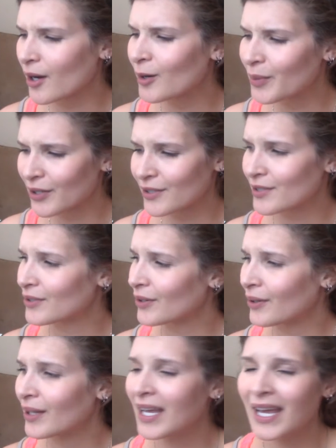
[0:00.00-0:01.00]

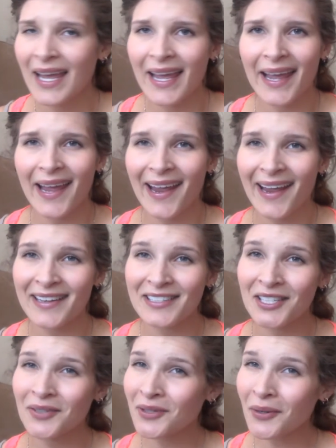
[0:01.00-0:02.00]
personal, and
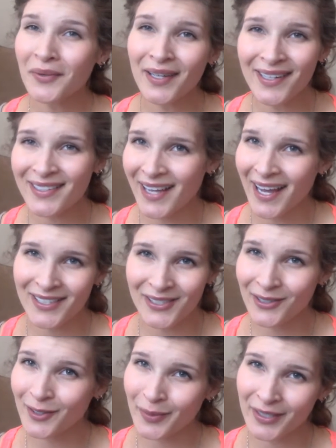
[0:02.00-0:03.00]
you don't get a
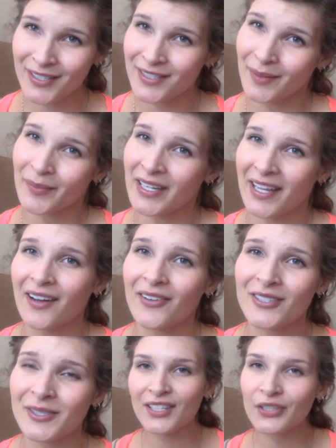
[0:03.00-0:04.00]
tattoo to please somebody
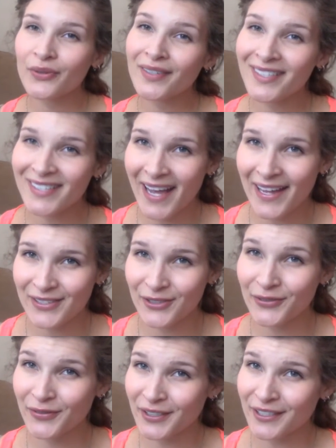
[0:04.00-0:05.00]
else. You get a
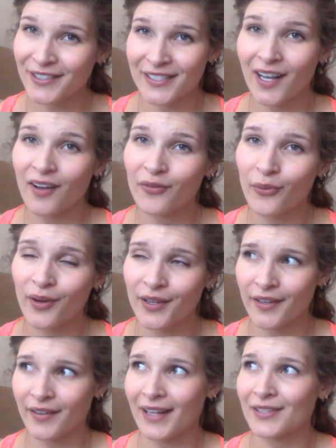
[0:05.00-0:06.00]
tattoo for yourself,
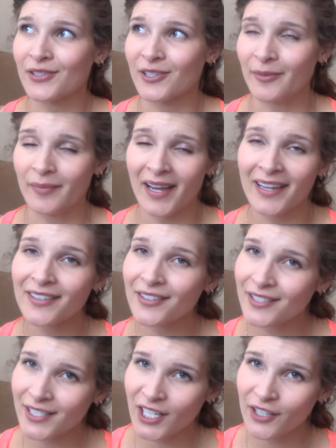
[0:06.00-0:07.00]
whether that's to remind
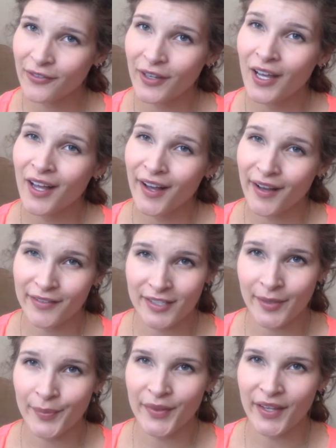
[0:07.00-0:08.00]
yourself of
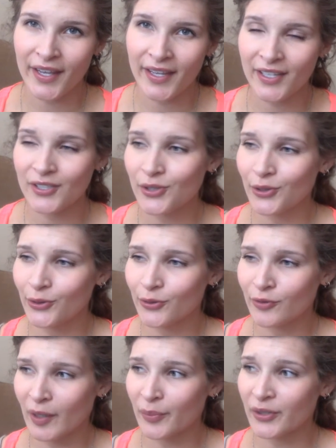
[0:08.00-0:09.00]
something, to
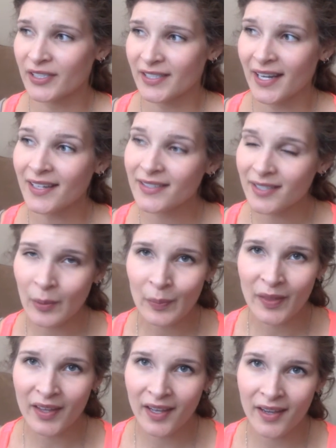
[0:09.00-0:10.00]
represent
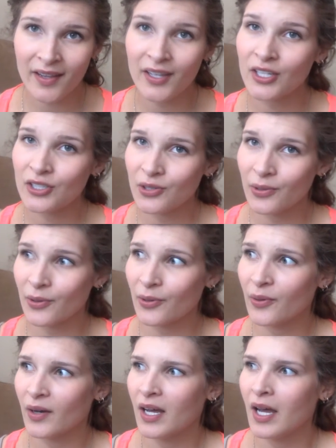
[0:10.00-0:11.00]
something,
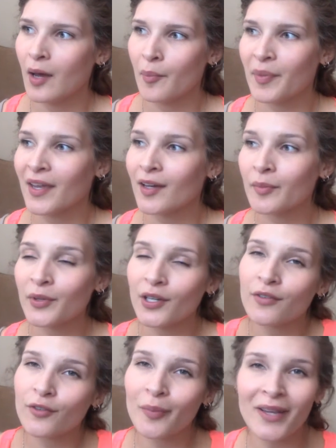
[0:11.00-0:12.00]
to be a
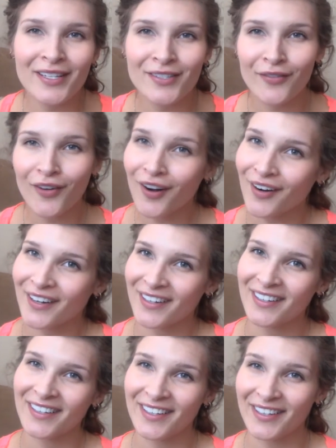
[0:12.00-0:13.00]
beautiful piece of art.
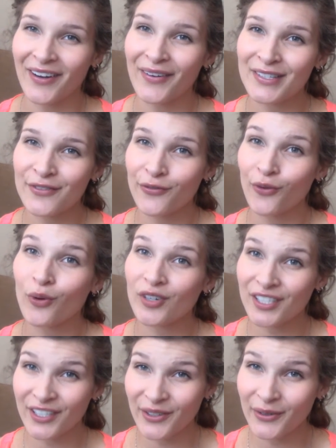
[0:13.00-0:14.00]
You know, it's for
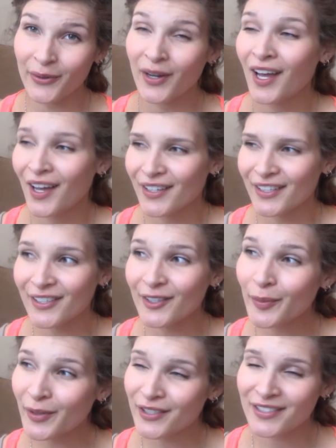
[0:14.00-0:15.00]
you. You're
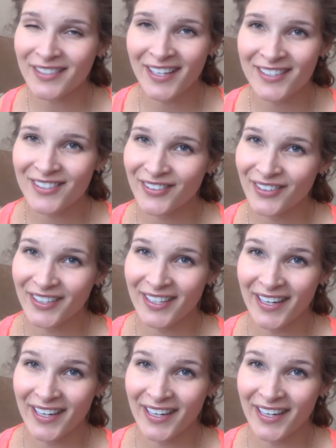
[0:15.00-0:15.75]
the person that has to look at it